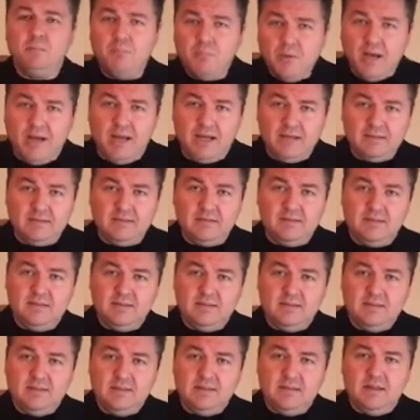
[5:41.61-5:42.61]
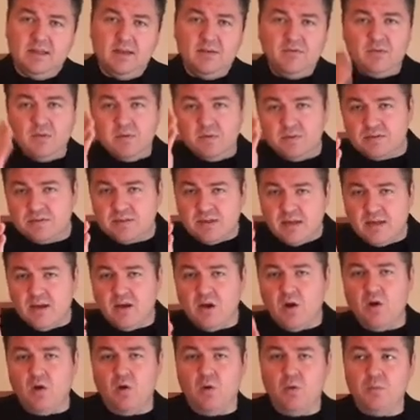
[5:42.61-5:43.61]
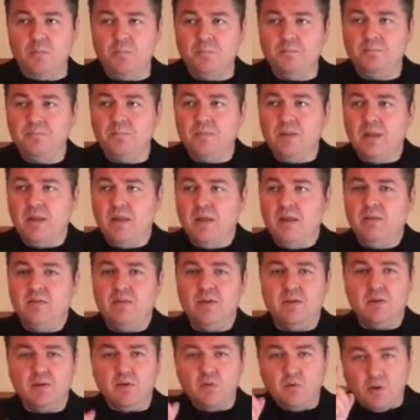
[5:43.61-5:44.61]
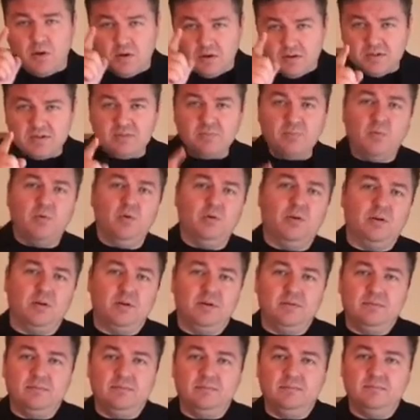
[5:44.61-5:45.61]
But if you stay home, then you are a spoiler.